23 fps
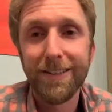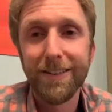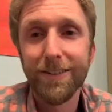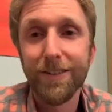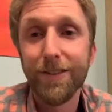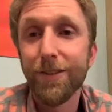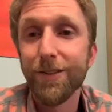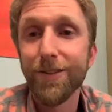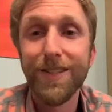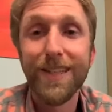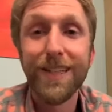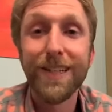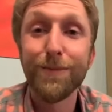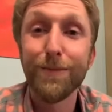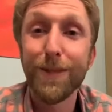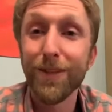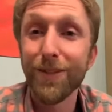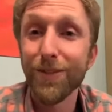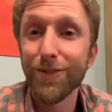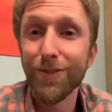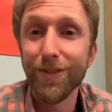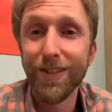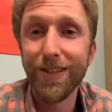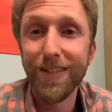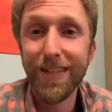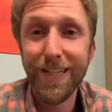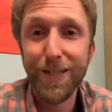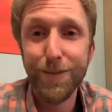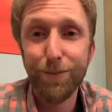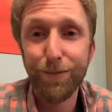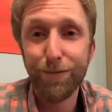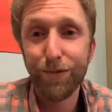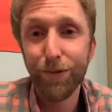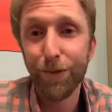those were the
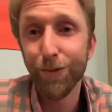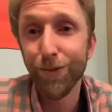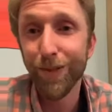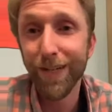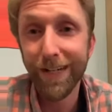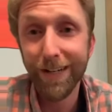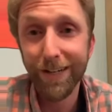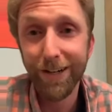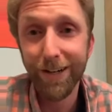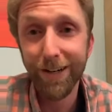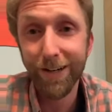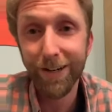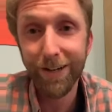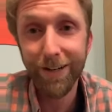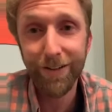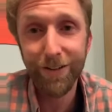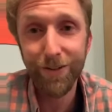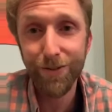days before we had a car.